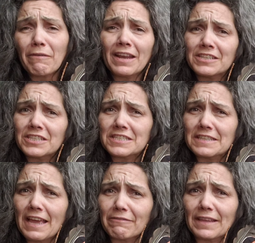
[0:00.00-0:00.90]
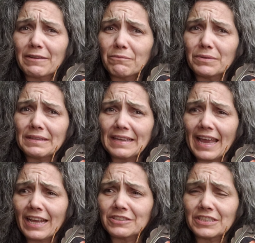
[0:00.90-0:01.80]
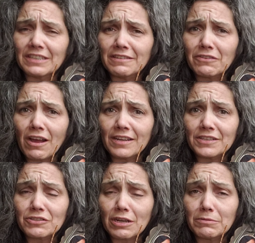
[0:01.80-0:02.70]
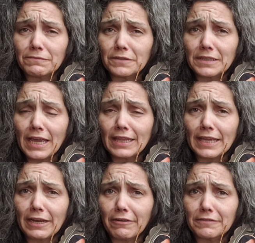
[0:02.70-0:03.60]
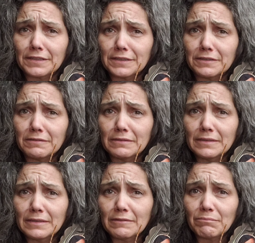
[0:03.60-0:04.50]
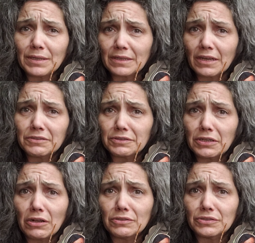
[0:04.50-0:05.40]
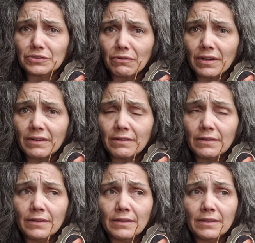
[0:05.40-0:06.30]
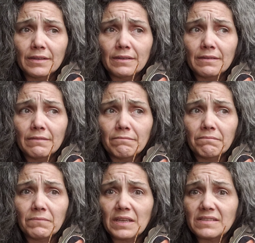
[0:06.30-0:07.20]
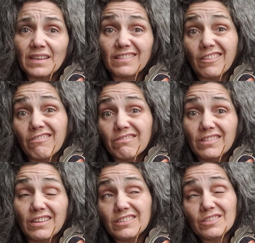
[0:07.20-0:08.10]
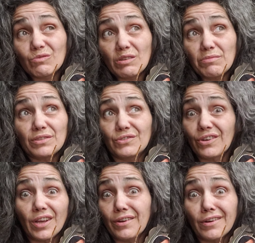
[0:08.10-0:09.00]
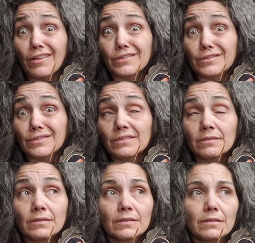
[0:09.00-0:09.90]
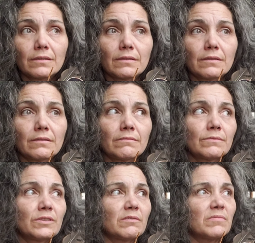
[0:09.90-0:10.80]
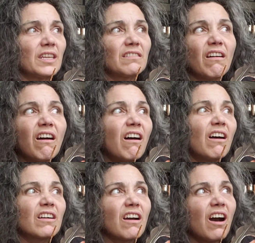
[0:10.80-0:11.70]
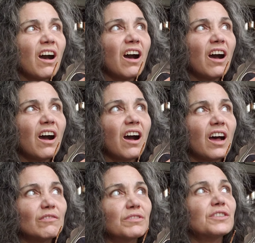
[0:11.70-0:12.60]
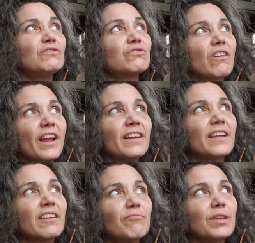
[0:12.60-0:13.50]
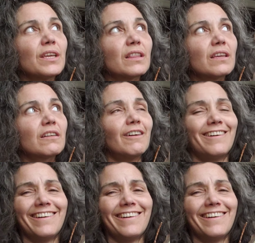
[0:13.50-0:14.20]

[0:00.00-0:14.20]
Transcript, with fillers: if I had just left, like, would the cashier have gotten in trouble for that? Like her till being $100 short? They said no. They just would have been short $100. So I'm like, oh, God, were you trying to give me a little